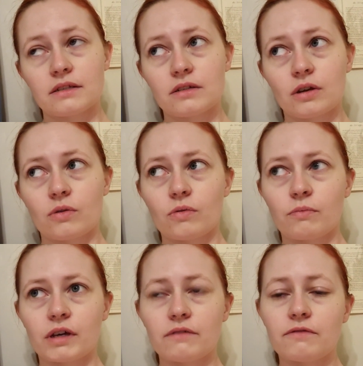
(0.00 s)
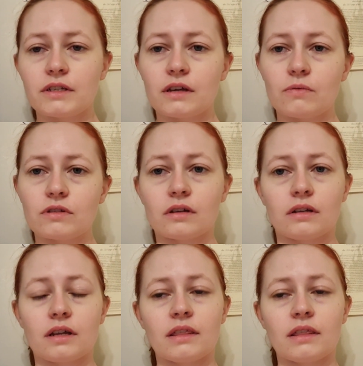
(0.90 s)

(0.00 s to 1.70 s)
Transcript: so my physio was done